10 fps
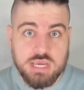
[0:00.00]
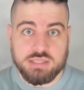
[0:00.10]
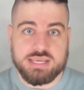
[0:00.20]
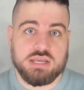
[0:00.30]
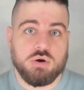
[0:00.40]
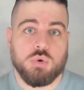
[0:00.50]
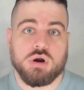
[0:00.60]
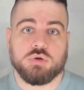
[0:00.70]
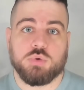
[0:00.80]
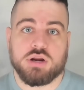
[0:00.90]
Like, in a
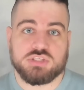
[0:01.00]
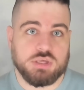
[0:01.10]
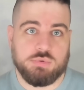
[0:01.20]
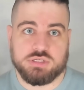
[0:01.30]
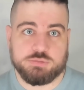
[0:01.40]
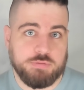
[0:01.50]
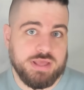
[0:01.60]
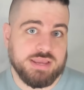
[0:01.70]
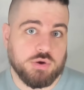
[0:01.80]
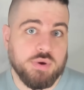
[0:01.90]
world where someone is
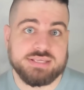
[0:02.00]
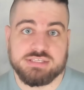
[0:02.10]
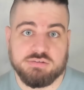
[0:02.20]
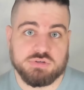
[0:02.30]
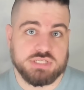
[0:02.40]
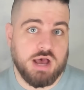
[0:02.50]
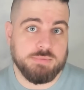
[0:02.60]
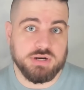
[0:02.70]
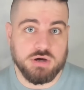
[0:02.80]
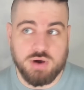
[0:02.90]
playing Quicksilver
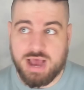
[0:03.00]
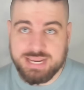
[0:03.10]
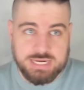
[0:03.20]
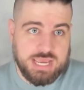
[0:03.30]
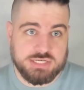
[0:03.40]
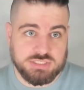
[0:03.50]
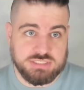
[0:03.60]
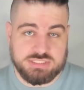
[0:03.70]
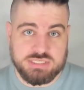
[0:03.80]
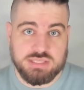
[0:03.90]
Domino, I can
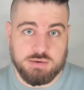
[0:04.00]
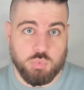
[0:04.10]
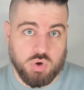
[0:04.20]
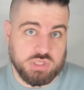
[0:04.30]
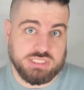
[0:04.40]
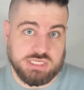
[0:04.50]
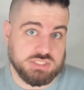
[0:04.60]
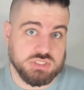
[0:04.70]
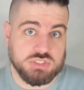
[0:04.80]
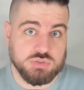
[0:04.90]
actually see them wanting
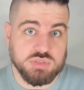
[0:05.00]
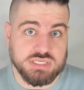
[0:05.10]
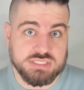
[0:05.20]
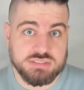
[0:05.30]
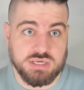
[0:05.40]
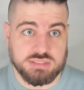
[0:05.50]
to do this.